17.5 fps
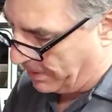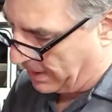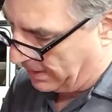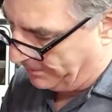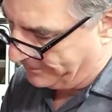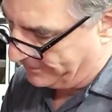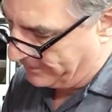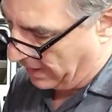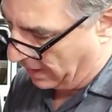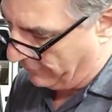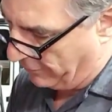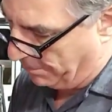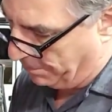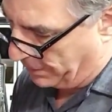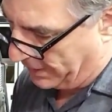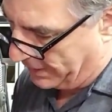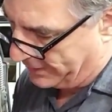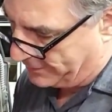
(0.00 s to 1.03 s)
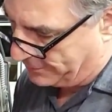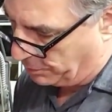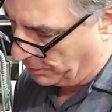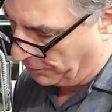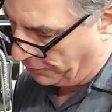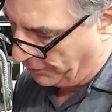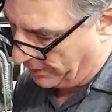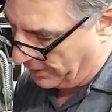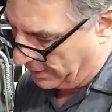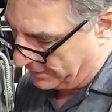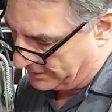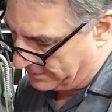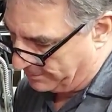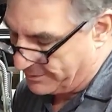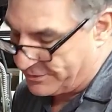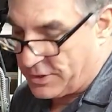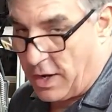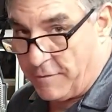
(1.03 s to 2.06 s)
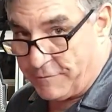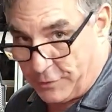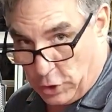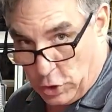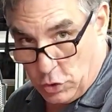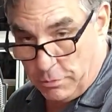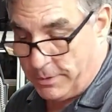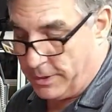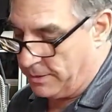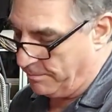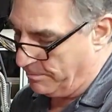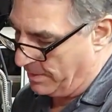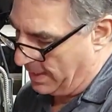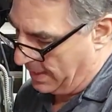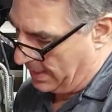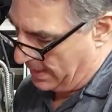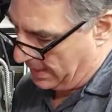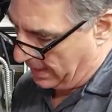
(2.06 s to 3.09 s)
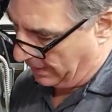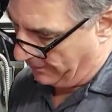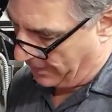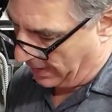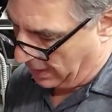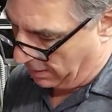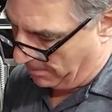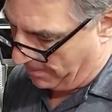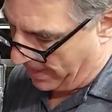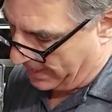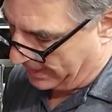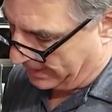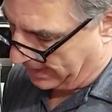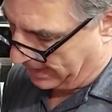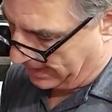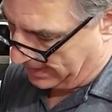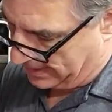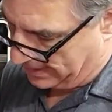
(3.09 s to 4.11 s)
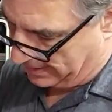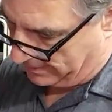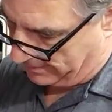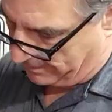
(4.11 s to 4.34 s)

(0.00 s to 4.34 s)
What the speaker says: pipes I replace with some soft aluminum, and then I'll make a